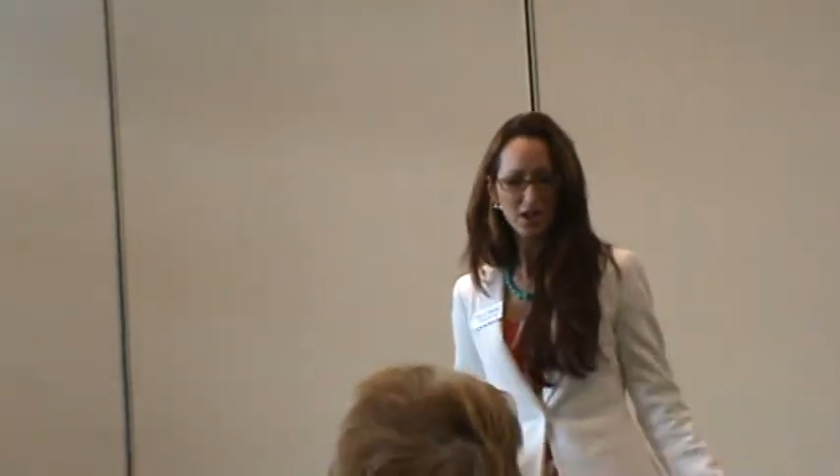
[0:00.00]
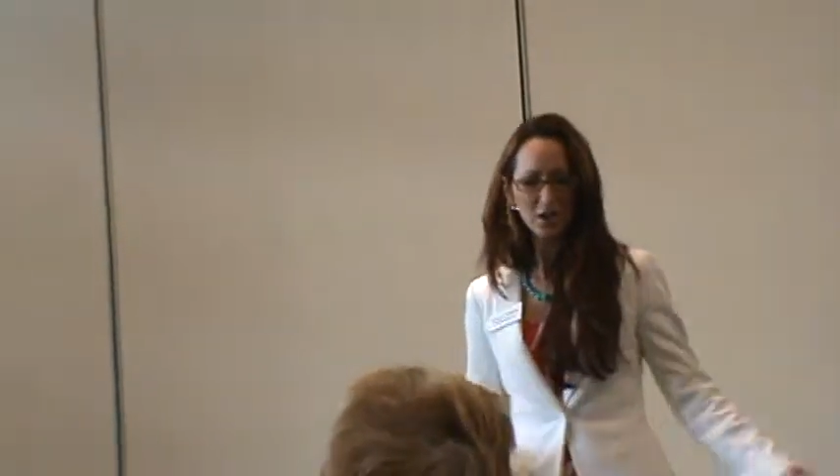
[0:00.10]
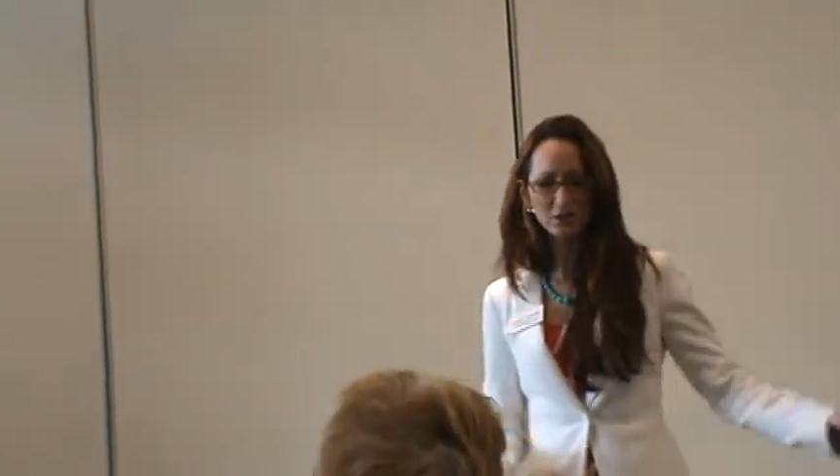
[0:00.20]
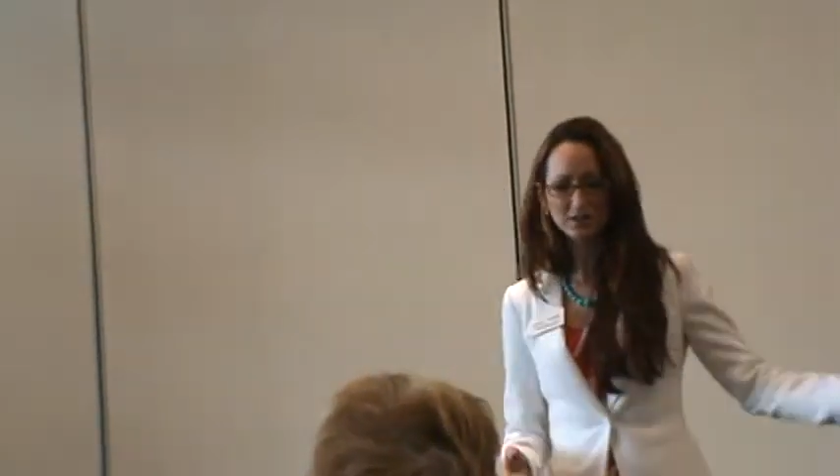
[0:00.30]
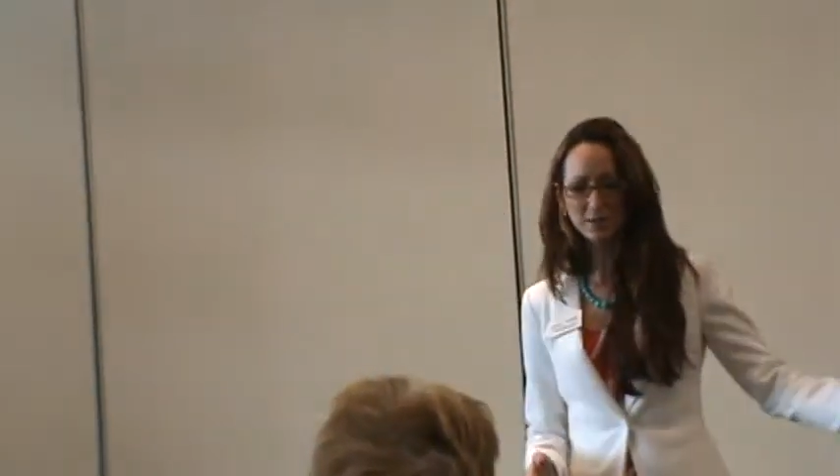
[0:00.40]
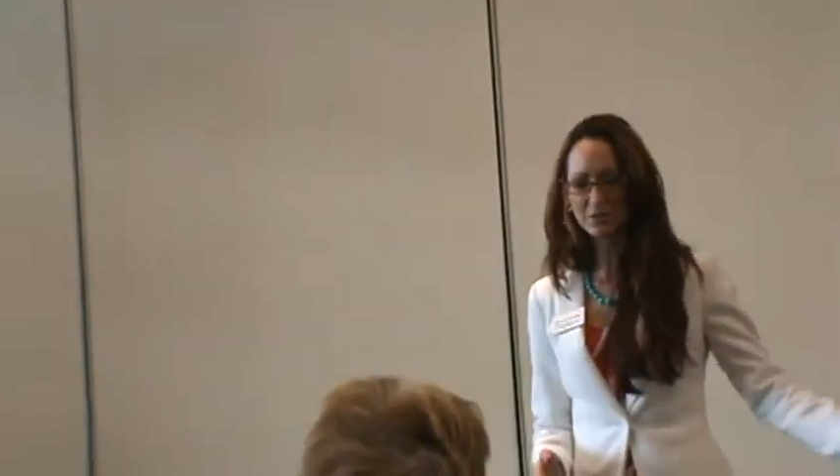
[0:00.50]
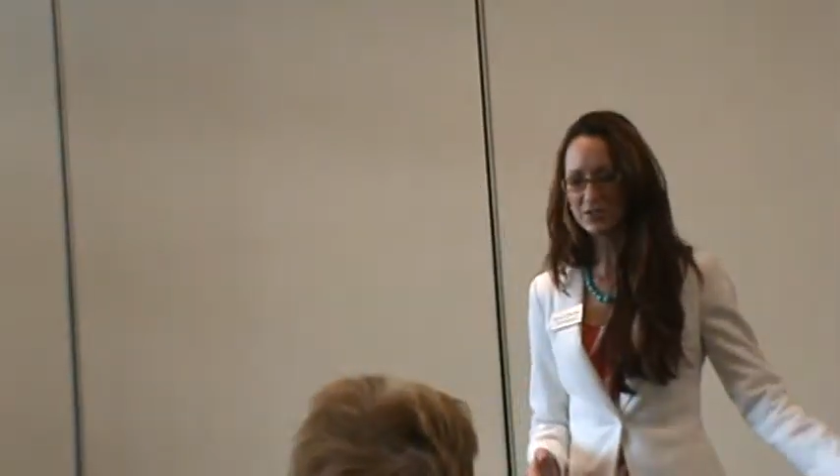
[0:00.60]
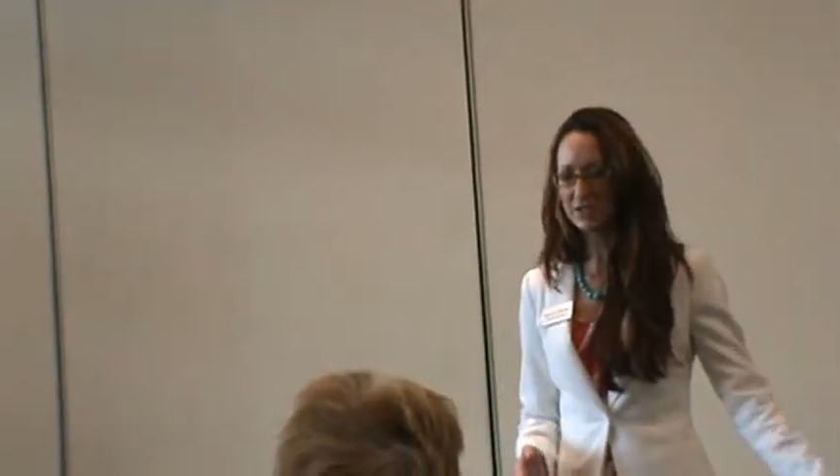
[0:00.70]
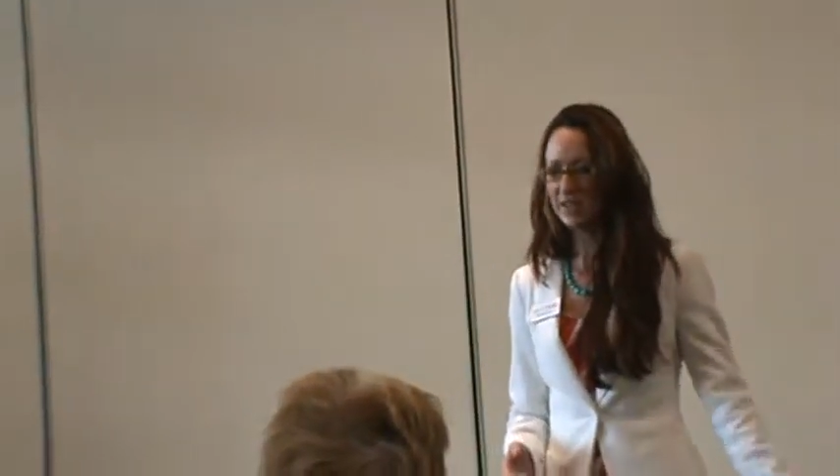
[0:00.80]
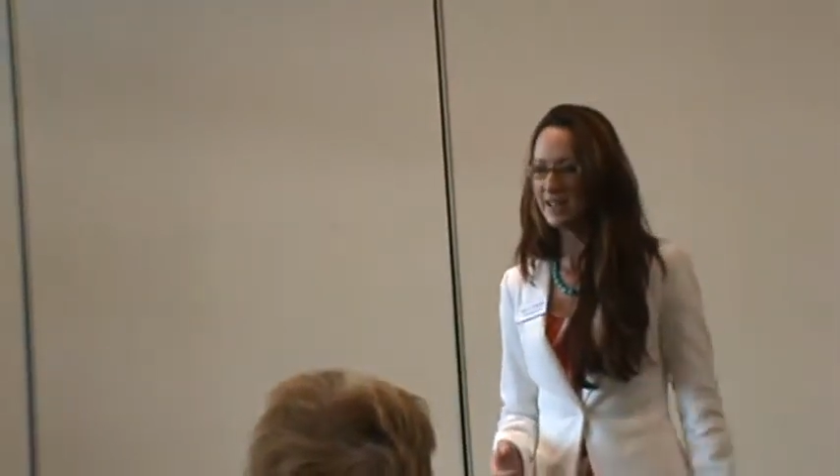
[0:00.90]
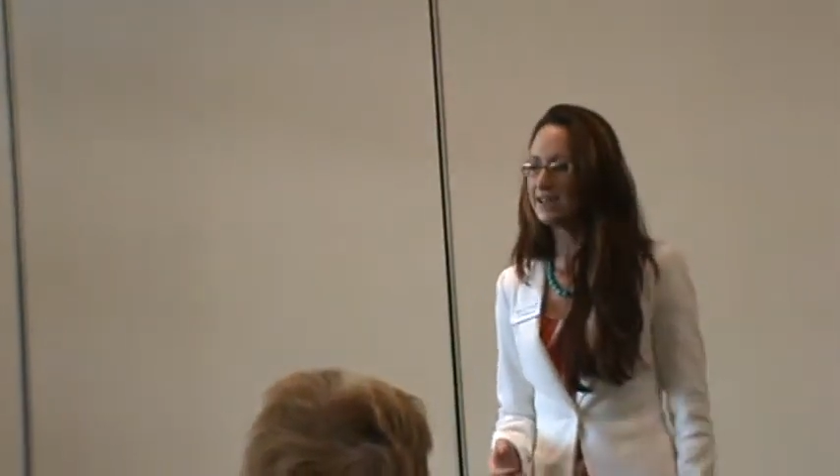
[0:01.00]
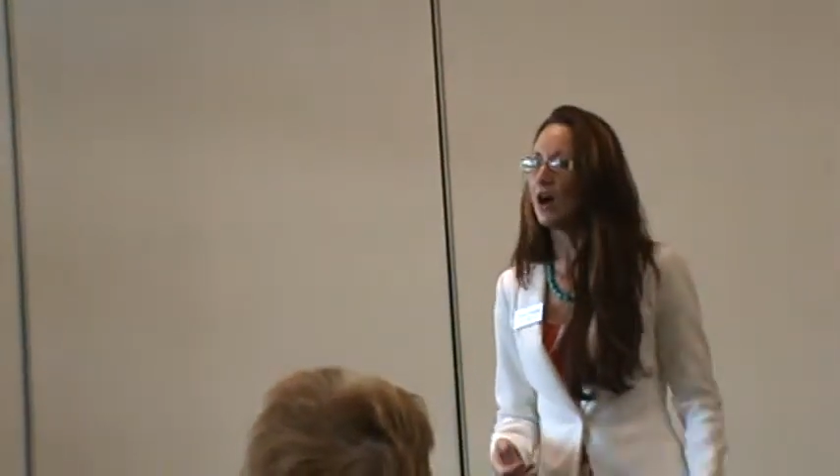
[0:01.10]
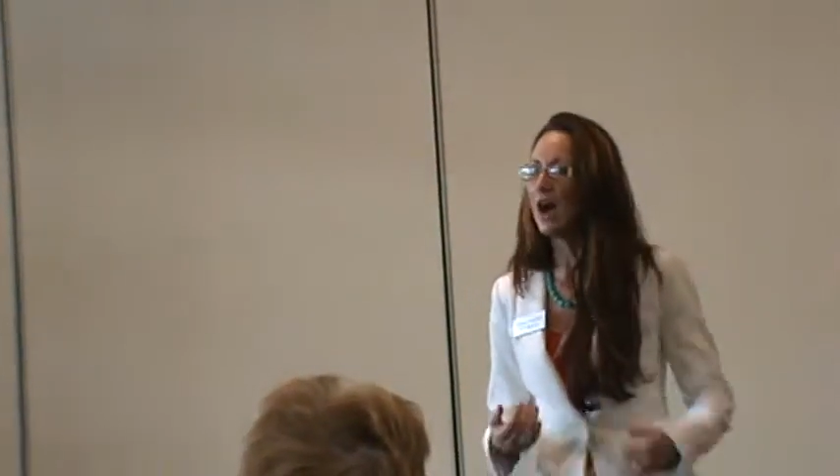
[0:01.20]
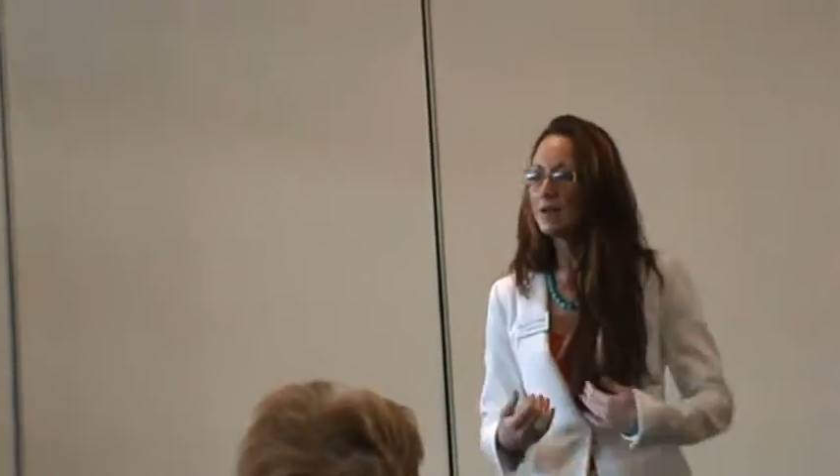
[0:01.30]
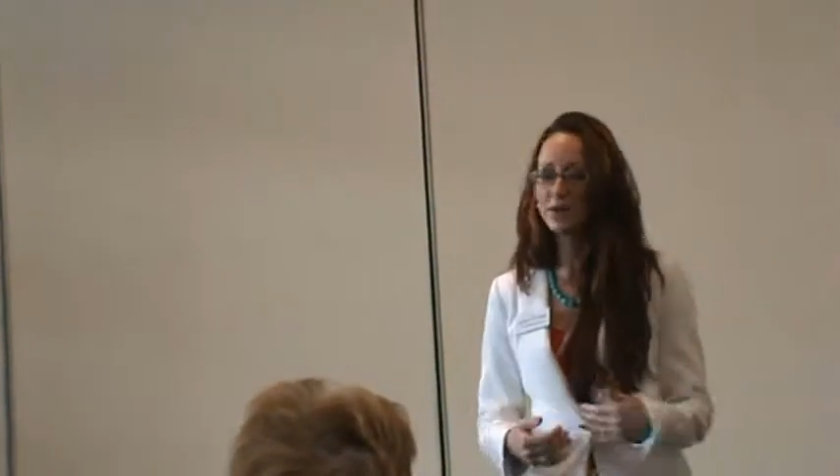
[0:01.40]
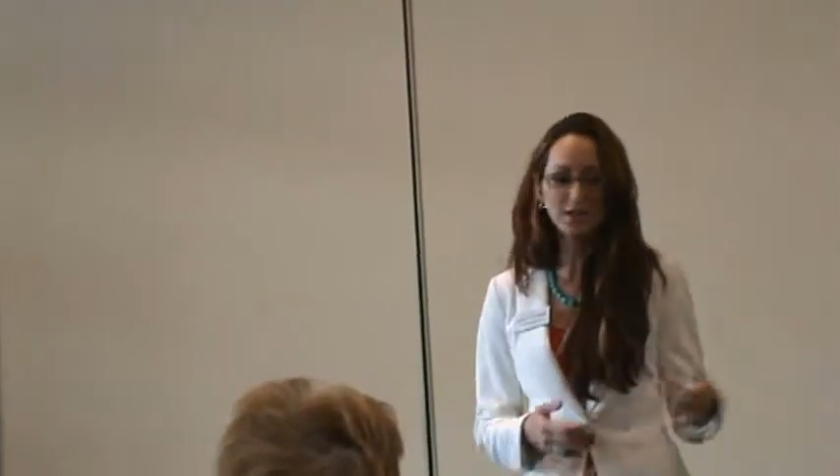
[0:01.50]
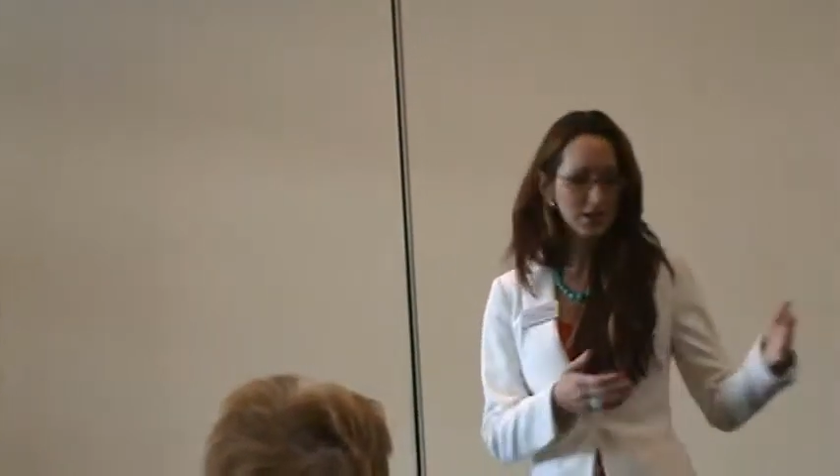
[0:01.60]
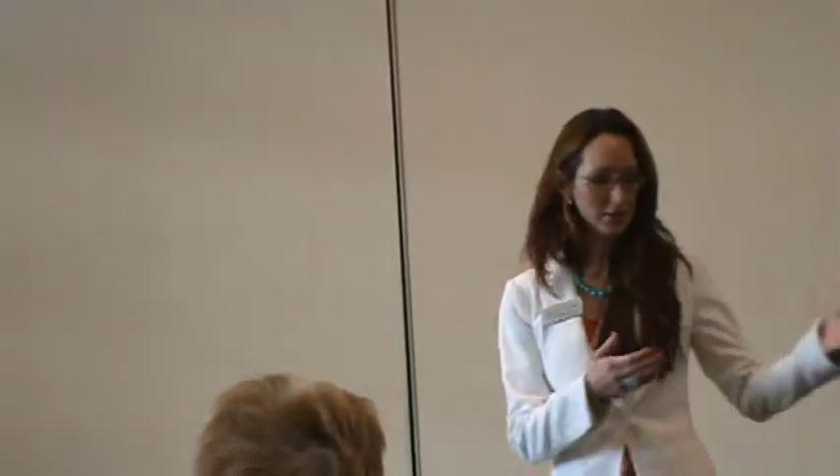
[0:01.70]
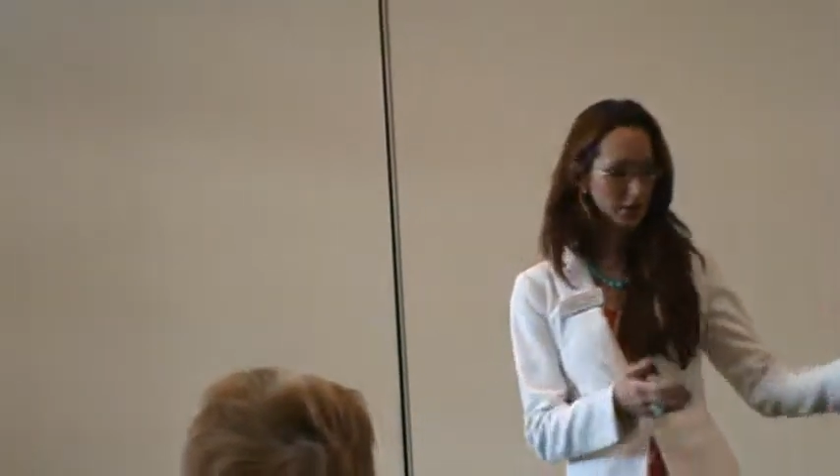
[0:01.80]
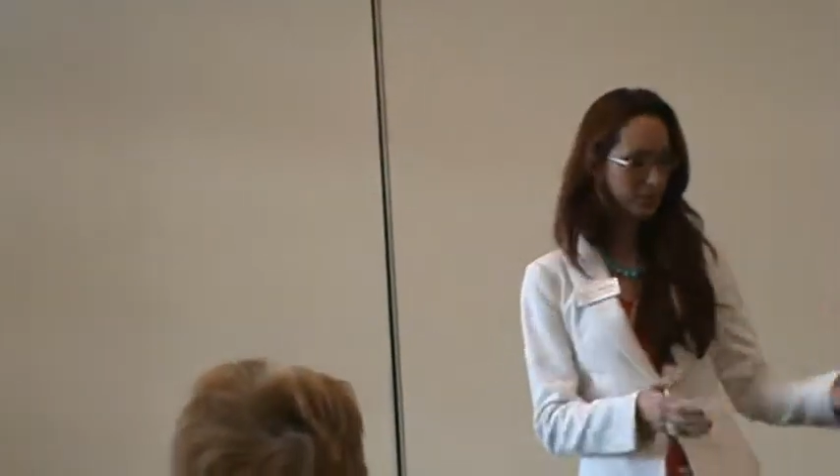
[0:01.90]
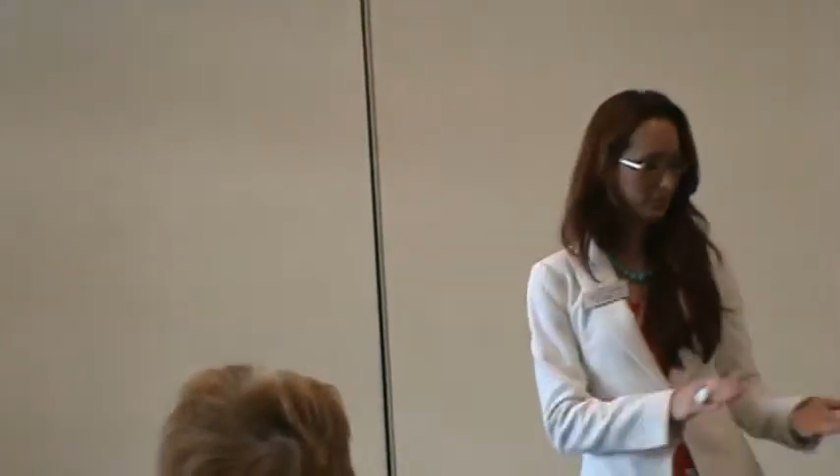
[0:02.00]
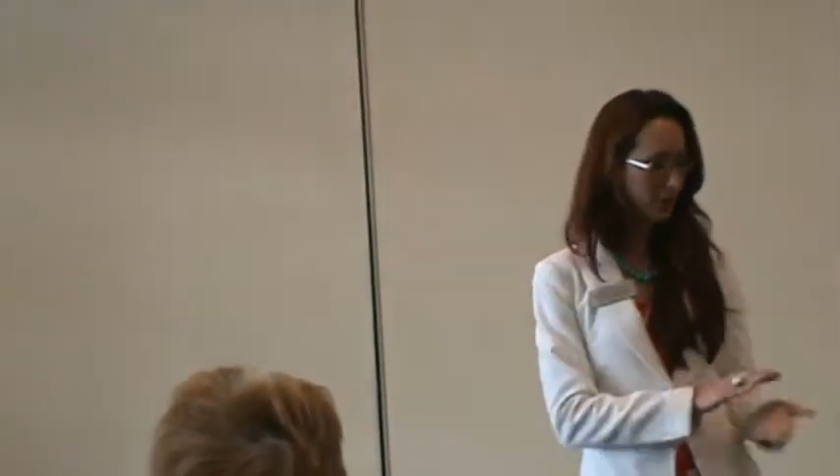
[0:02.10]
How to Unstop Your Sink. Now I read it, I look at it,